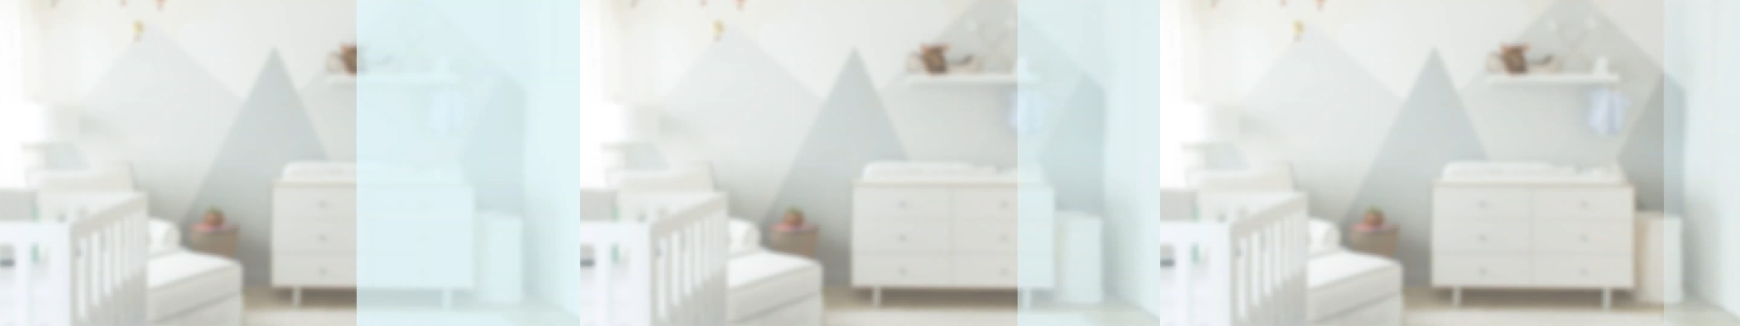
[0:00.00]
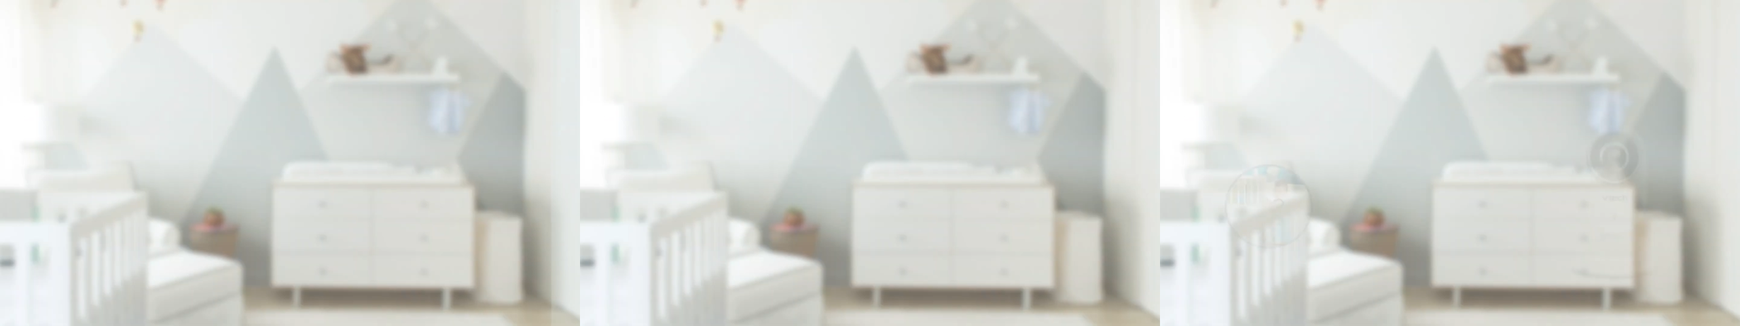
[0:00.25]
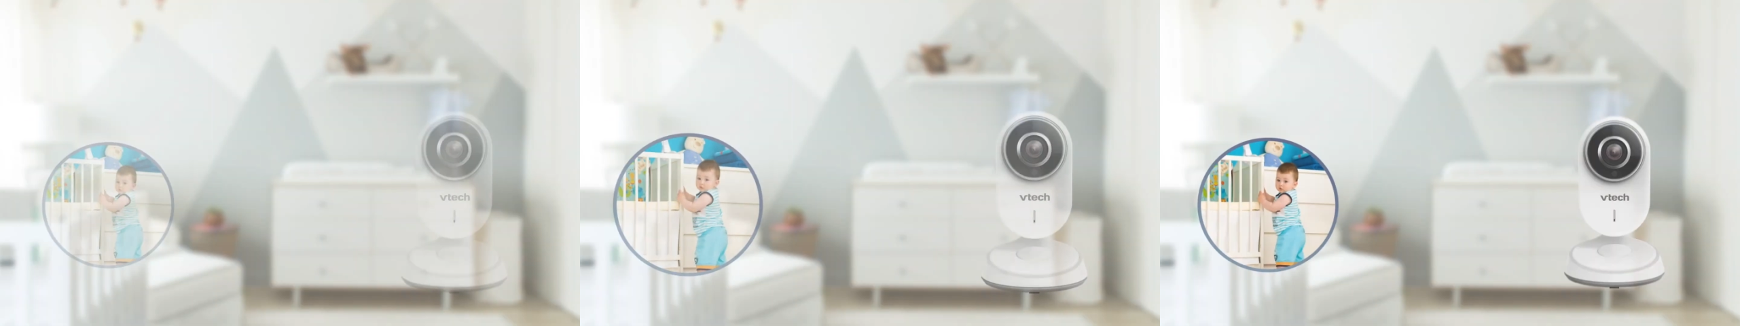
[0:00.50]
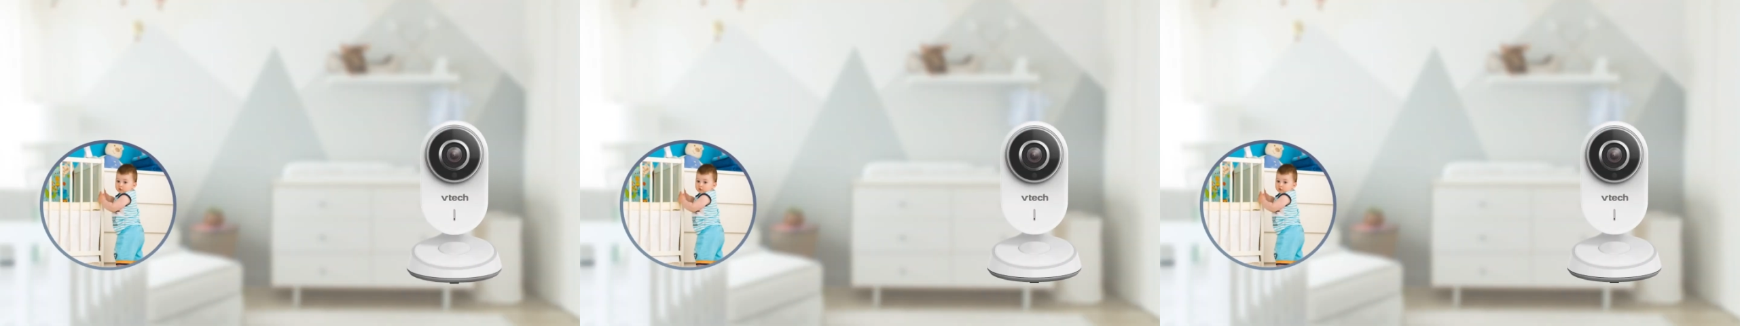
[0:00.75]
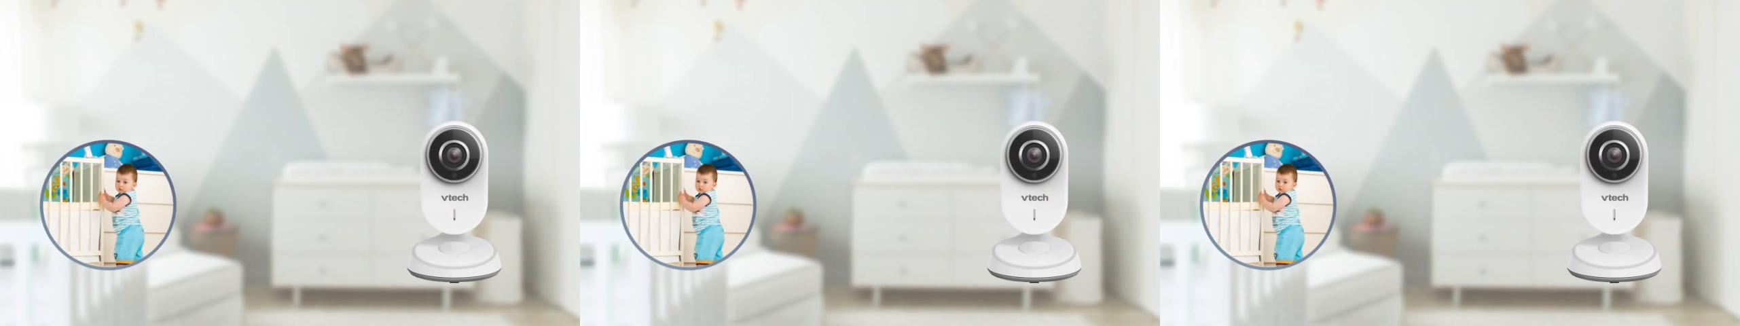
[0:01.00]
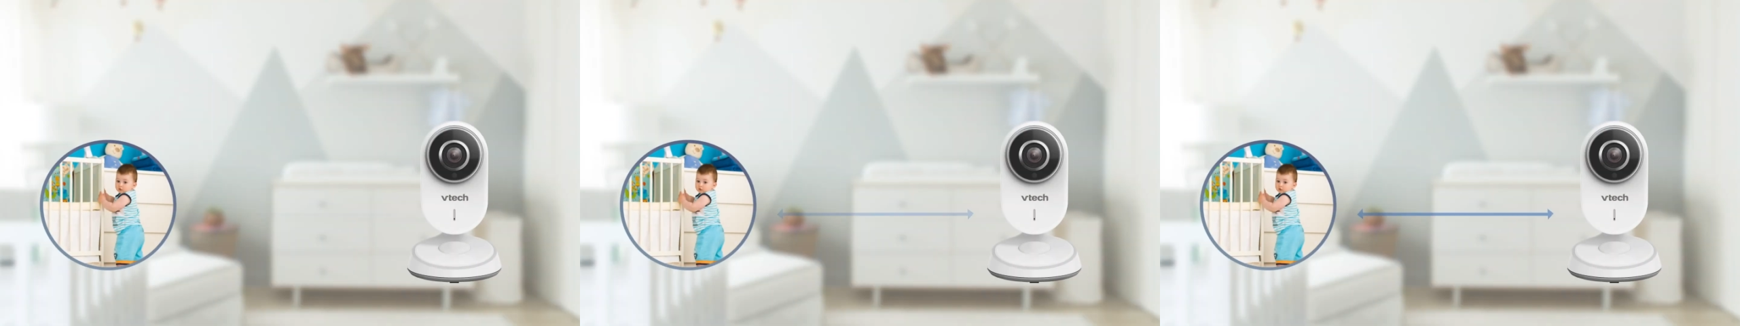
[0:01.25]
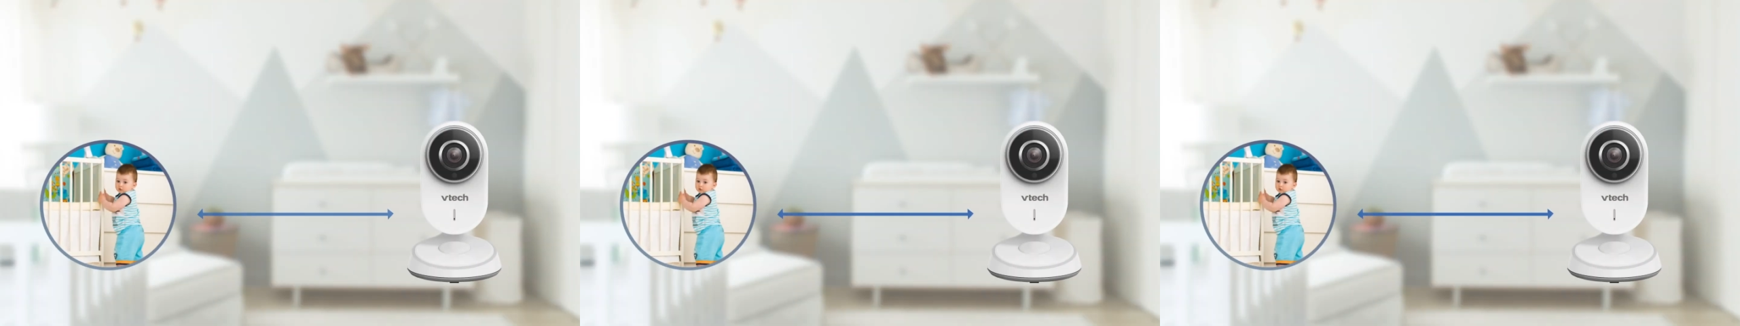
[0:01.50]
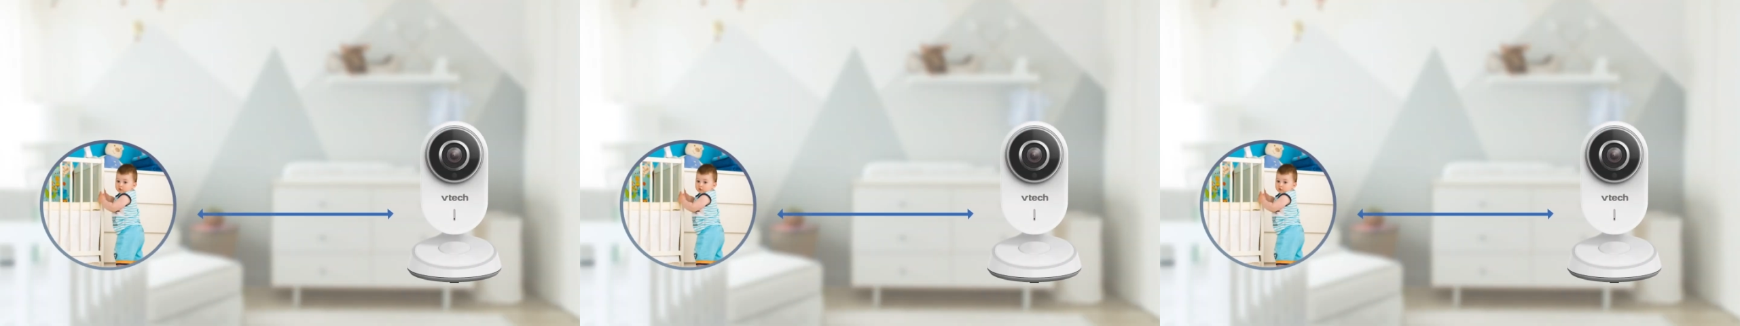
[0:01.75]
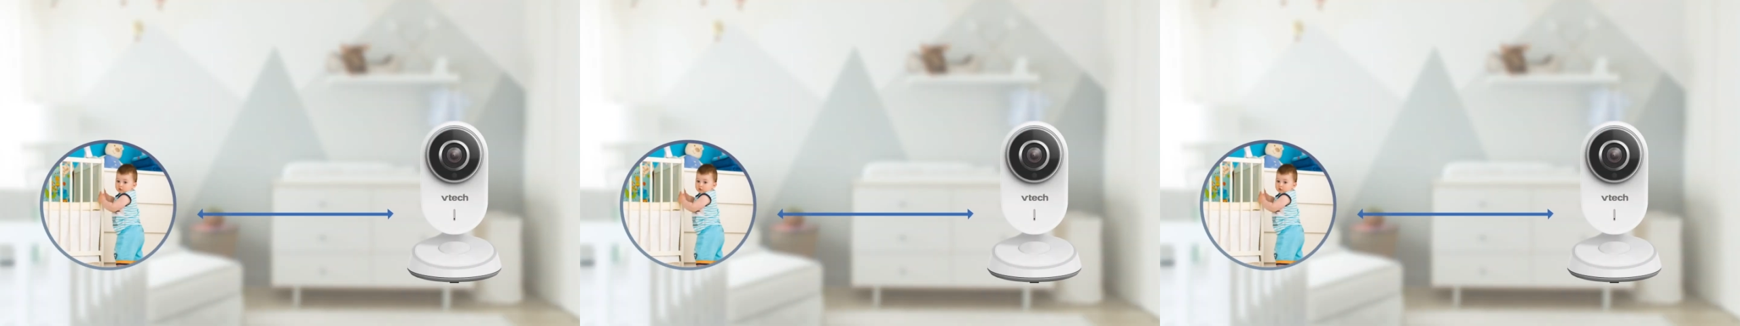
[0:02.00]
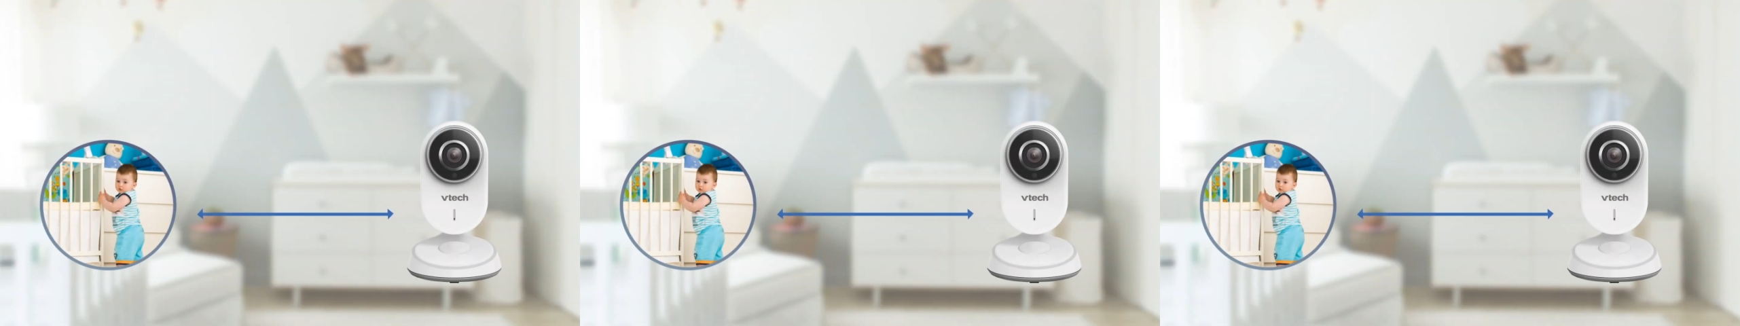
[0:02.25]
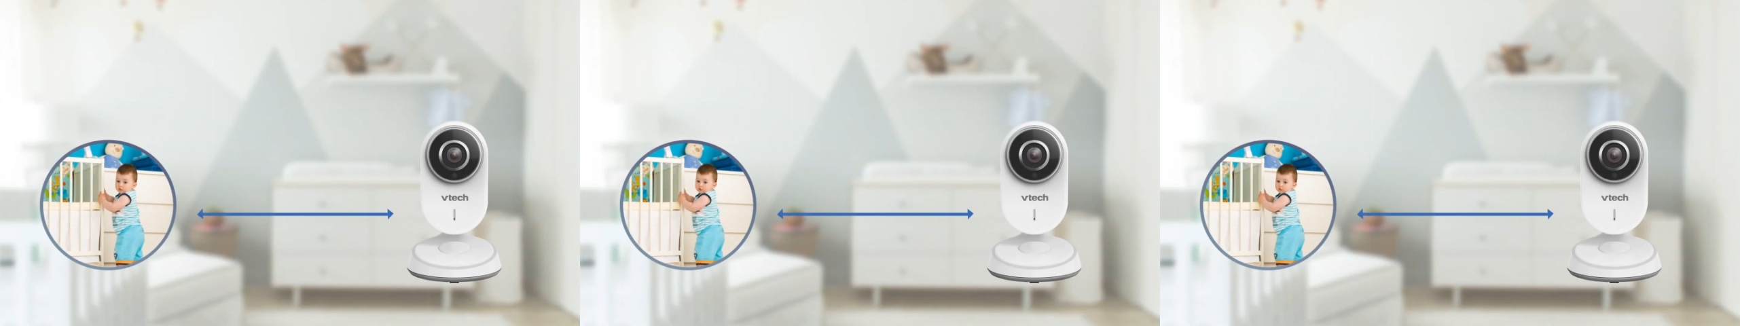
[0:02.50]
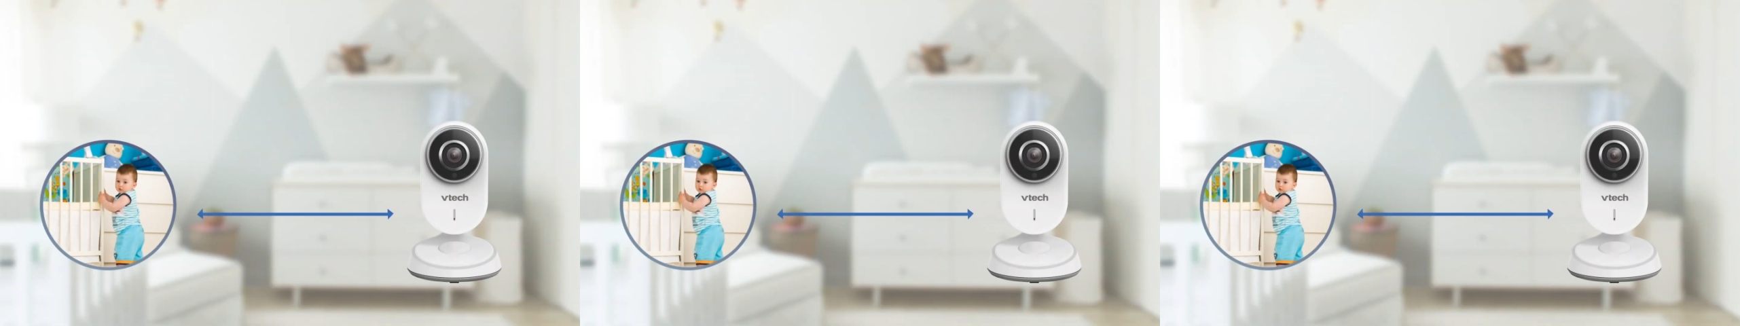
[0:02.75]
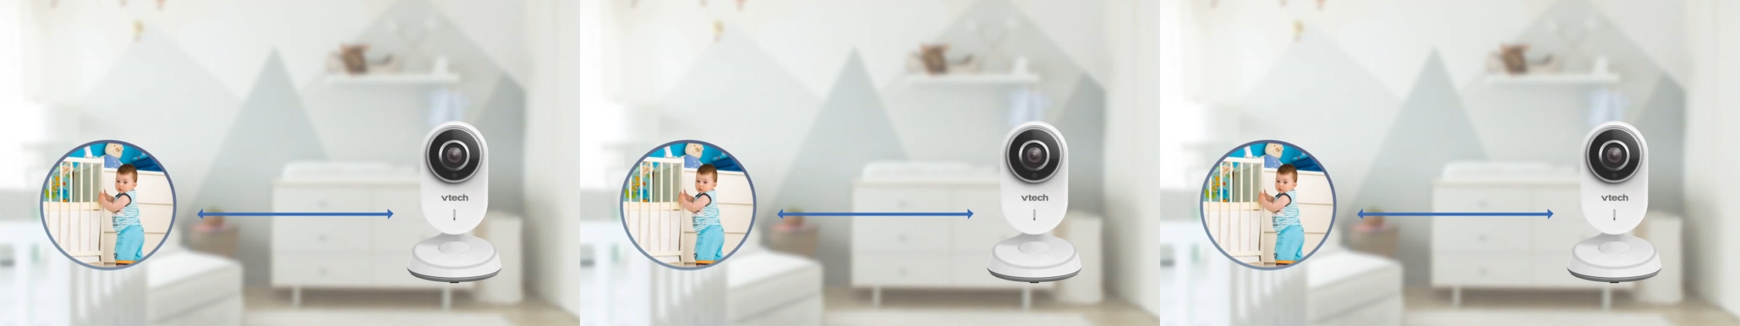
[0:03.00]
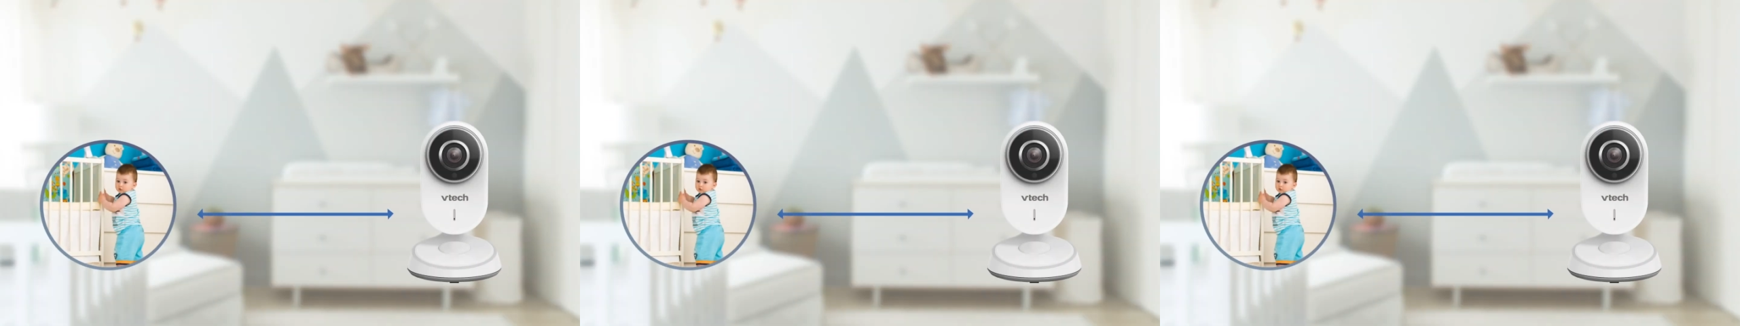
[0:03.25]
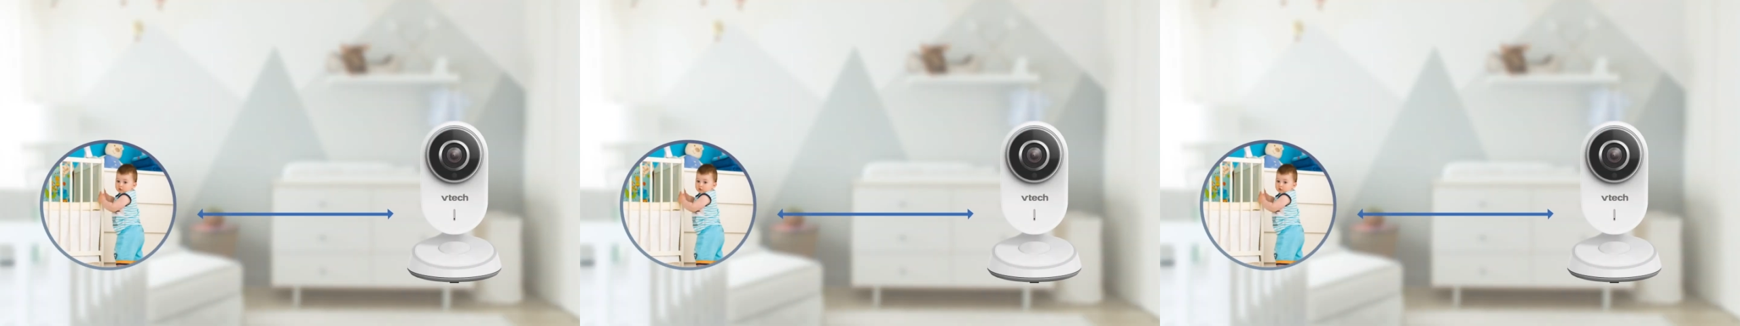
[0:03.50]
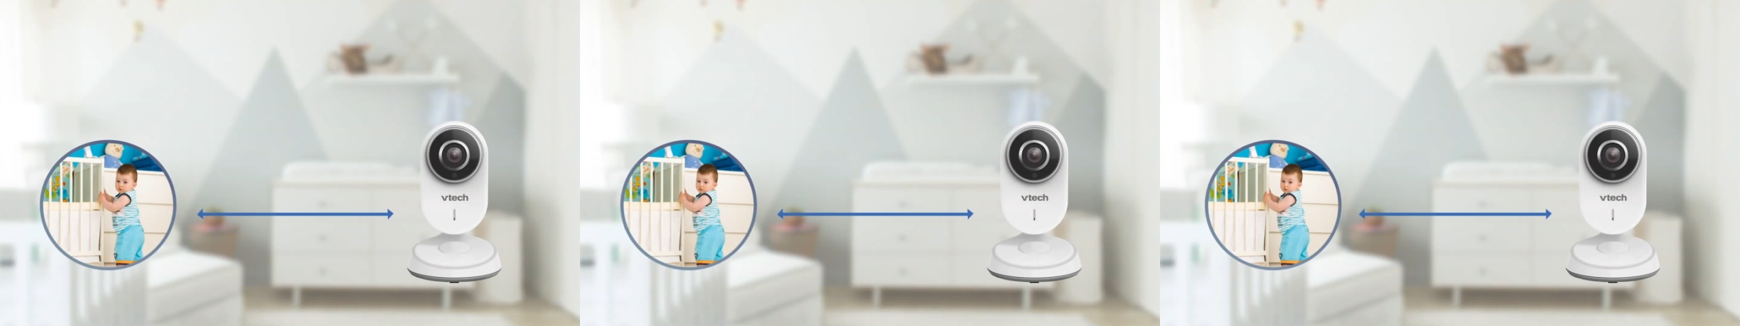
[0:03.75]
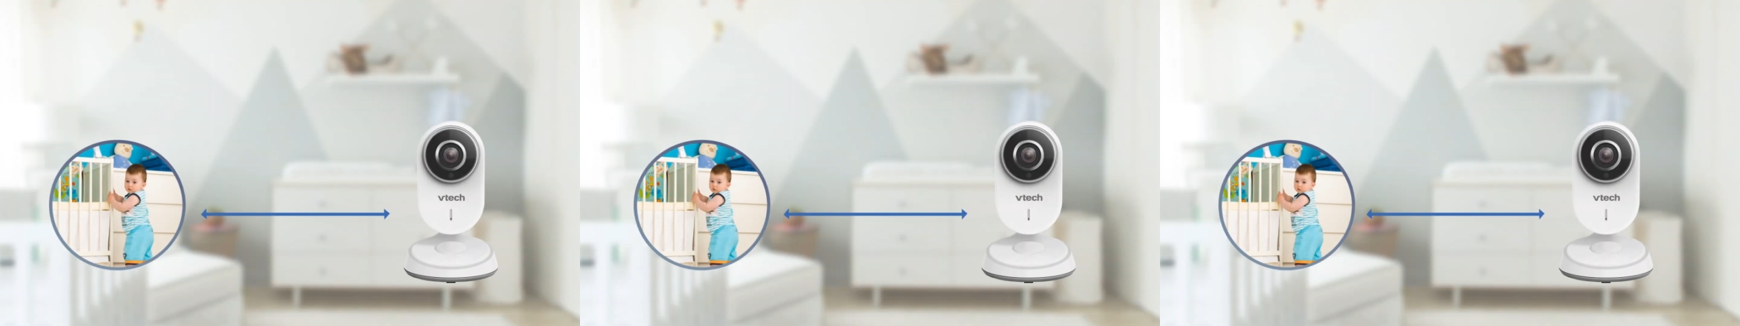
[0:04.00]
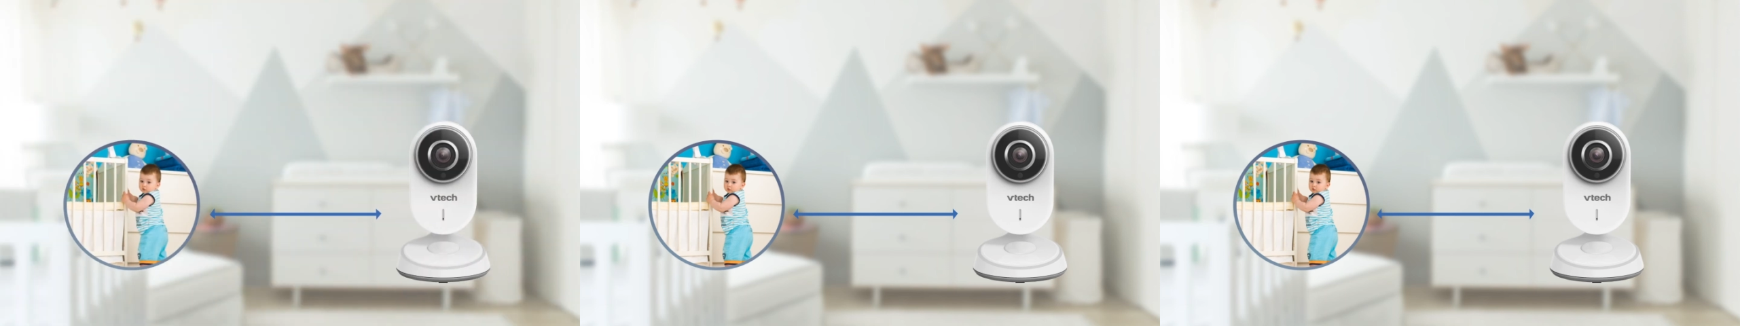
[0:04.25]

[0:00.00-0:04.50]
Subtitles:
[unreadable: no face in view]